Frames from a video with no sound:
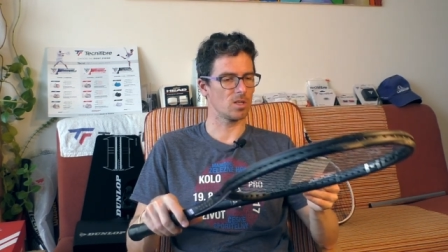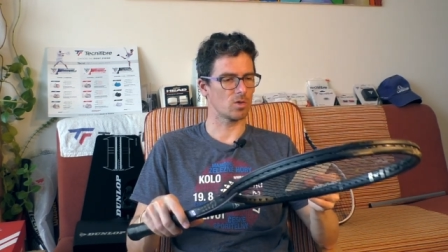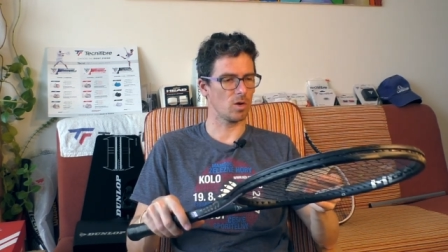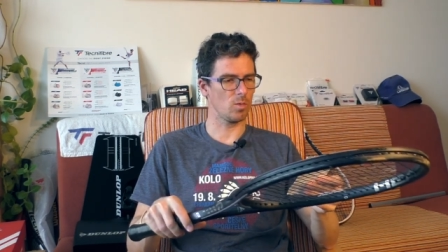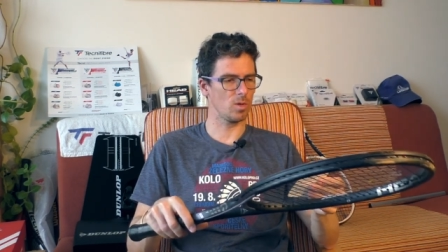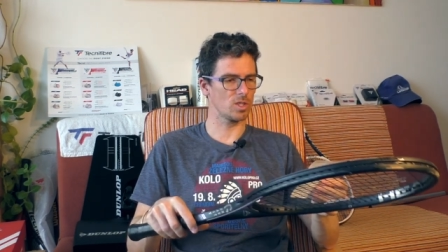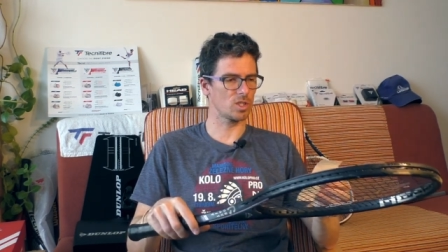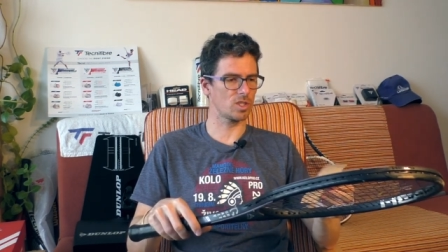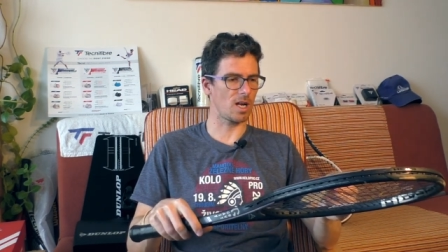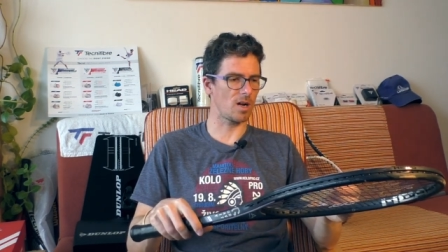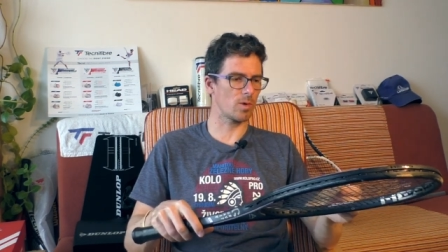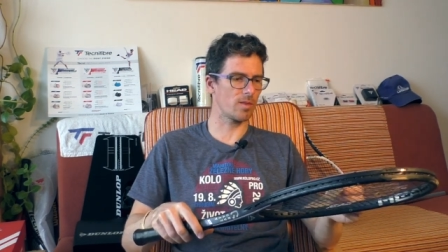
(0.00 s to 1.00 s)
so i will
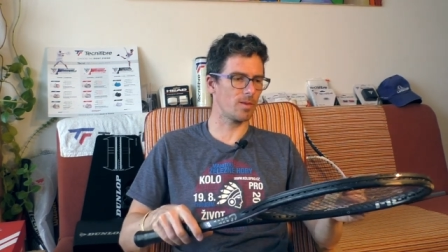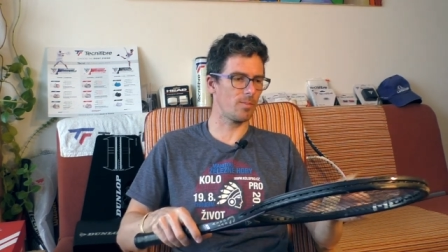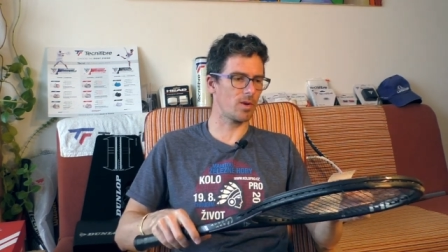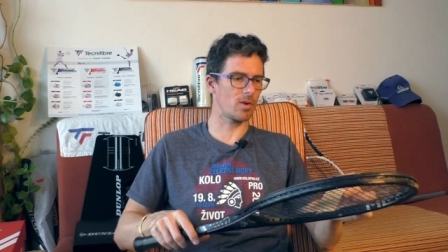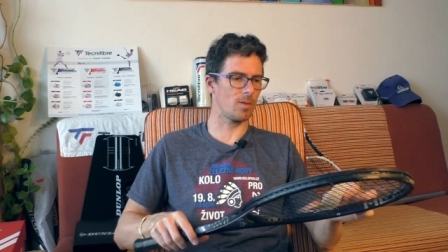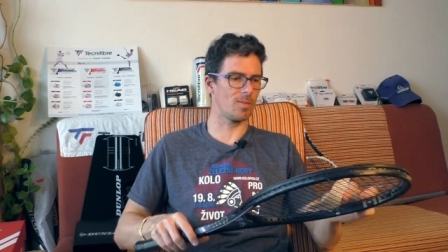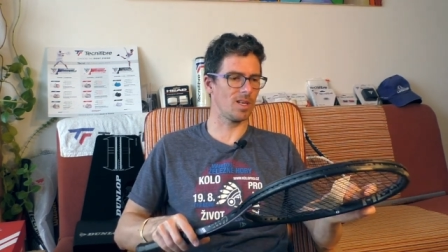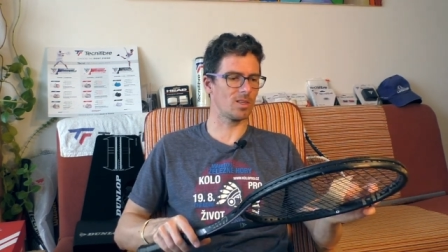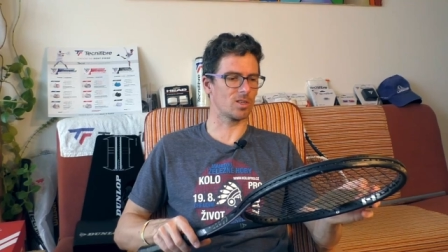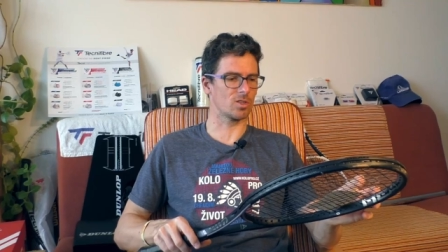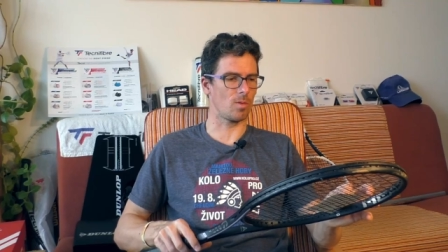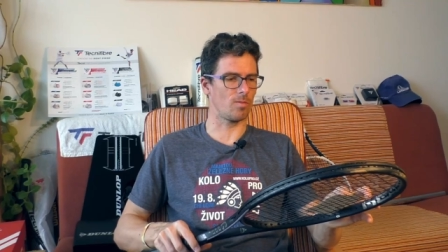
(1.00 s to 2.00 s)
start with the
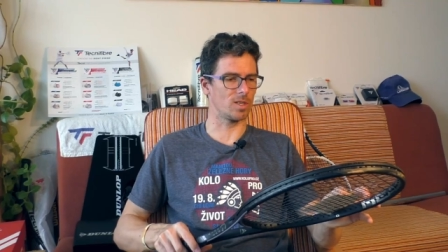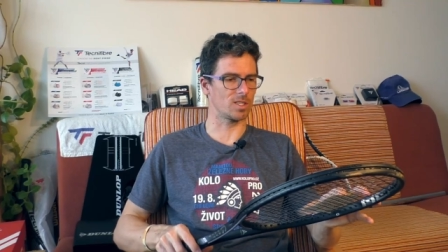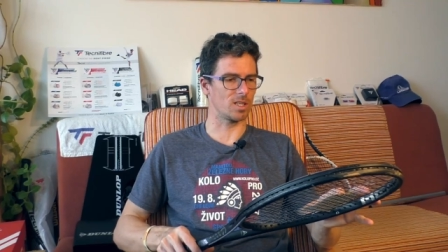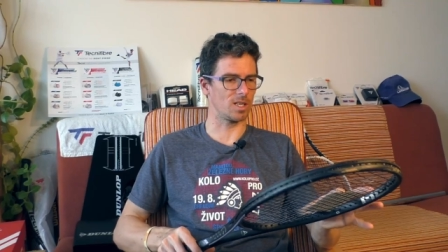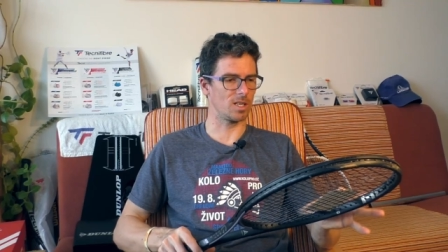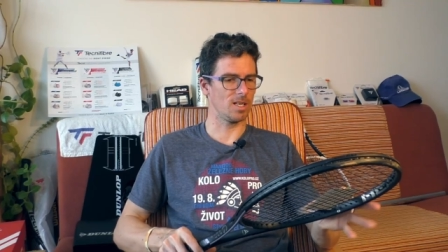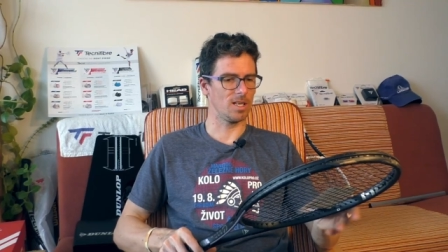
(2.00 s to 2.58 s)
parameters obviously